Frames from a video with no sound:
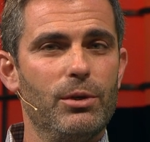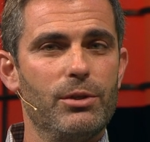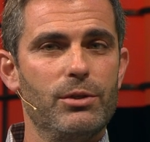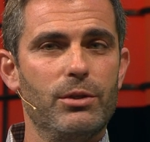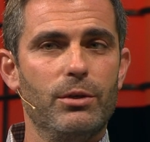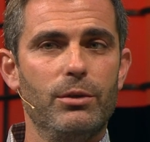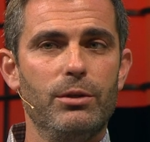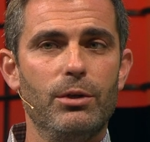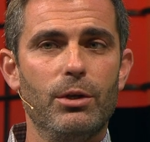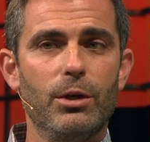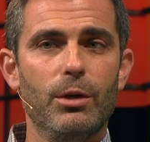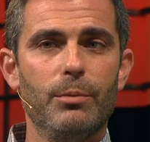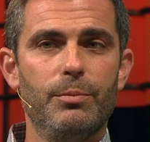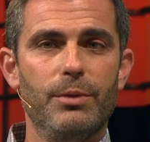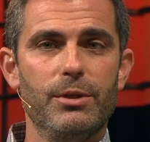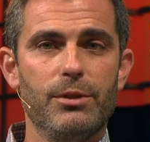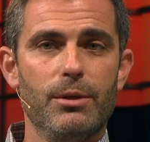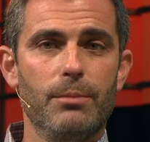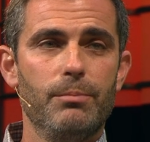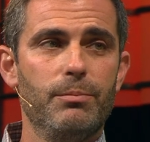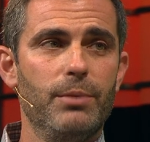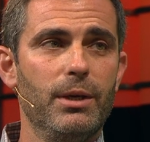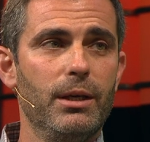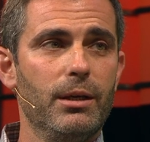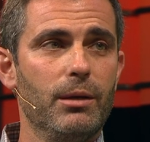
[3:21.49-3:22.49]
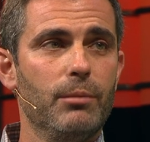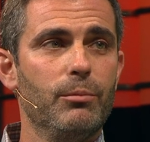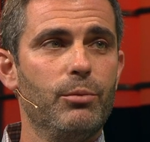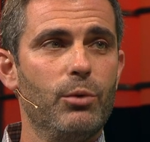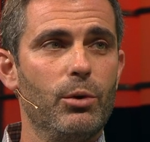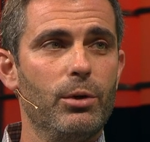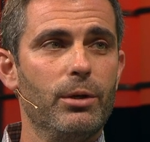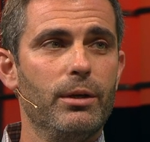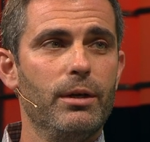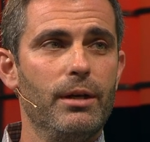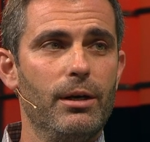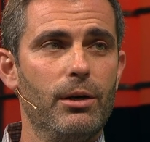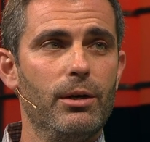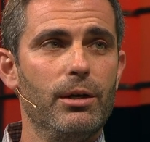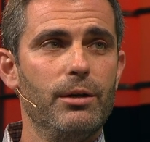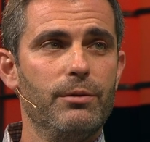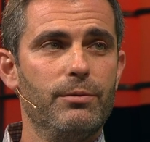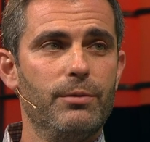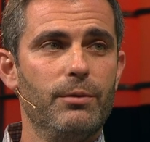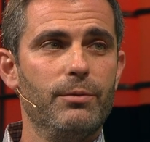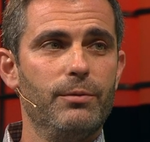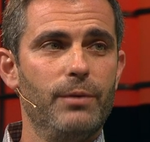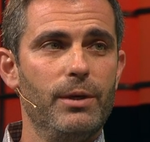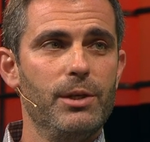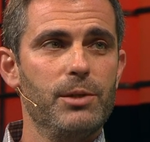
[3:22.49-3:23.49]
So Europe is a big, important area
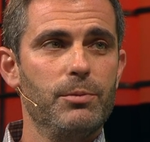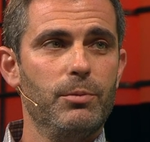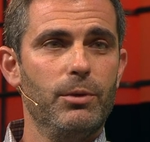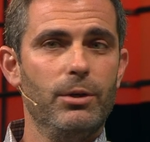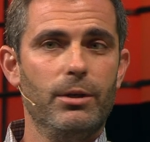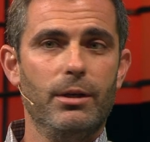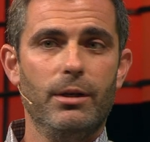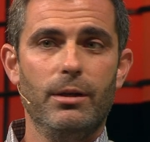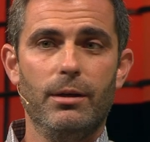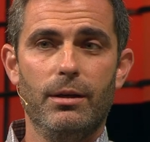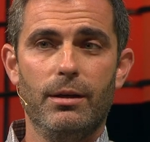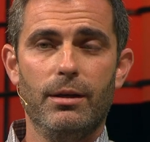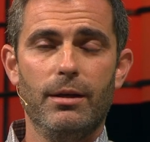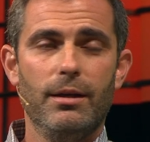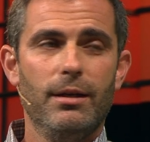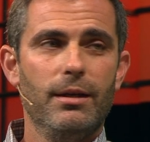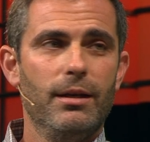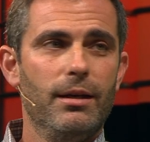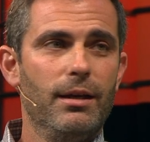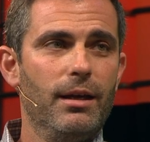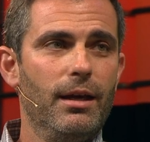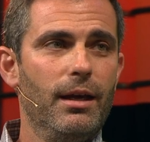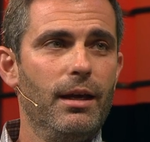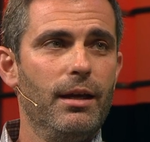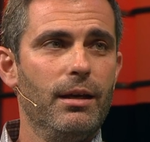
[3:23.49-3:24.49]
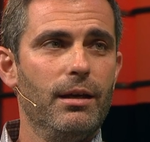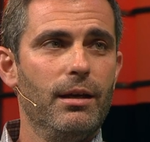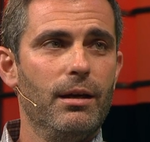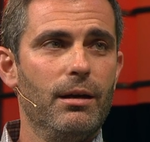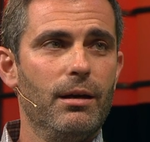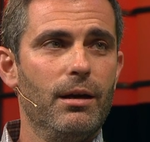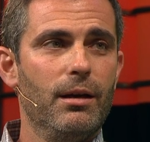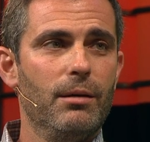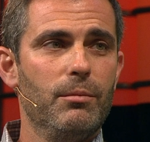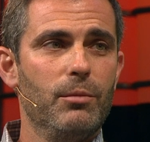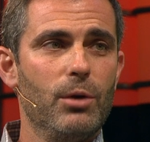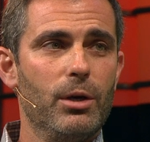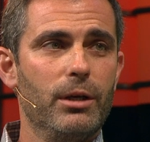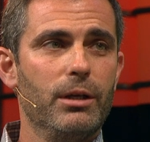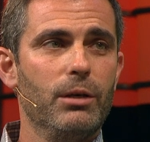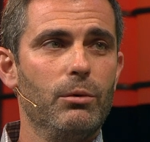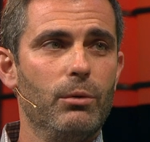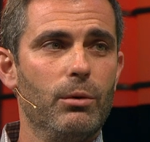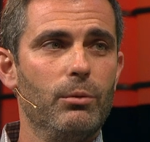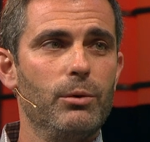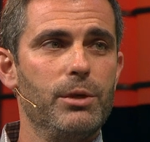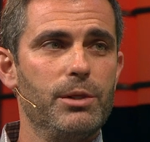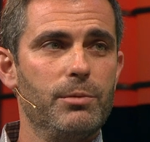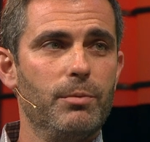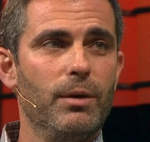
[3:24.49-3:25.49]
for Facebook and a market
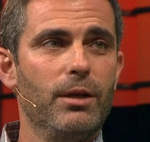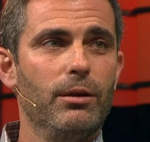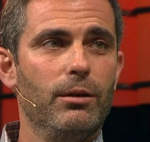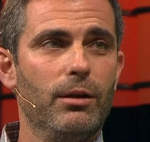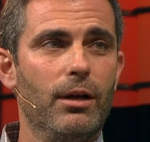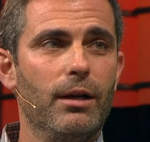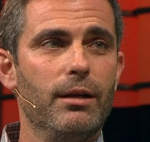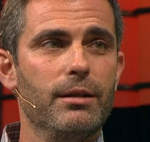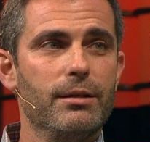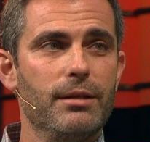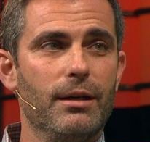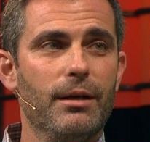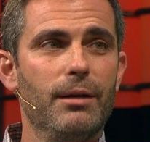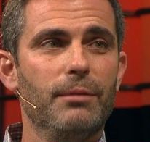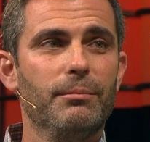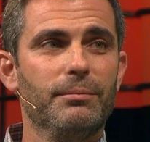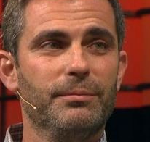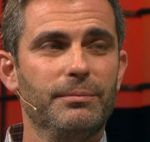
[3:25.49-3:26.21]
where we spend a lot of time.